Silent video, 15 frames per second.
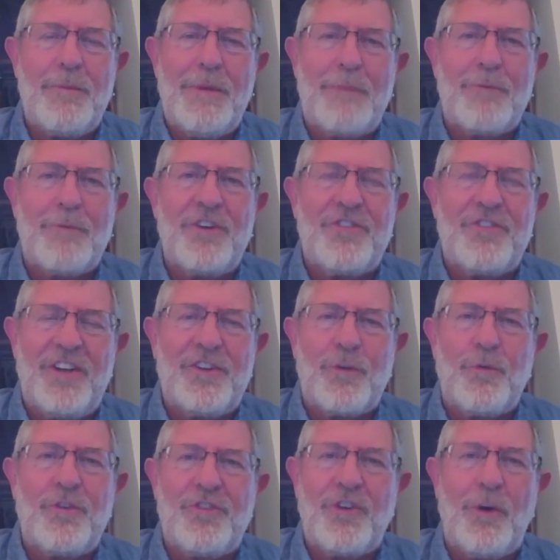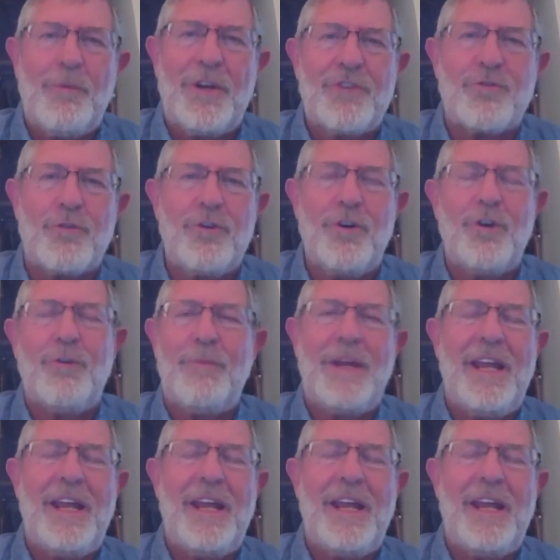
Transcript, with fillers: Remember, it says there was so much room.